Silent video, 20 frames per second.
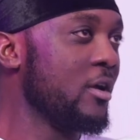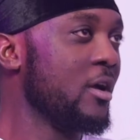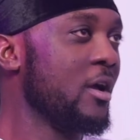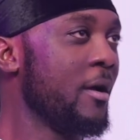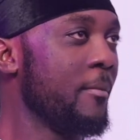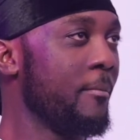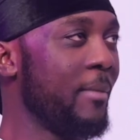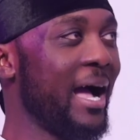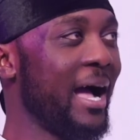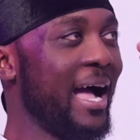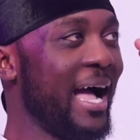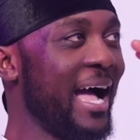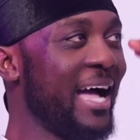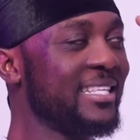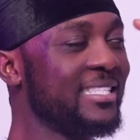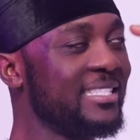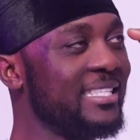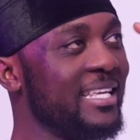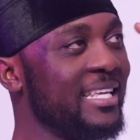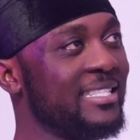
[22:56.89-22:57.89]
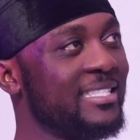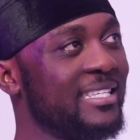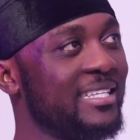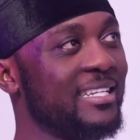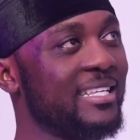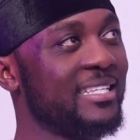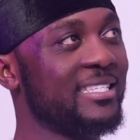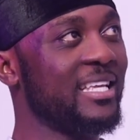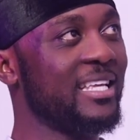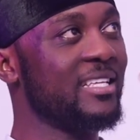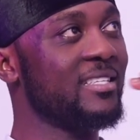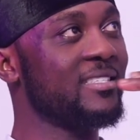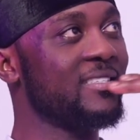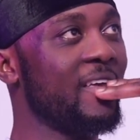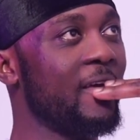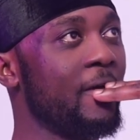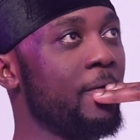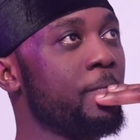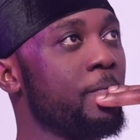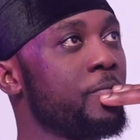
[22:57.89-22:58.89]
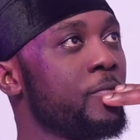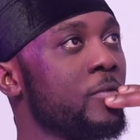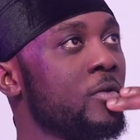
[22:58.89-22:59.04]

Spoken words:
But I see it in the sense that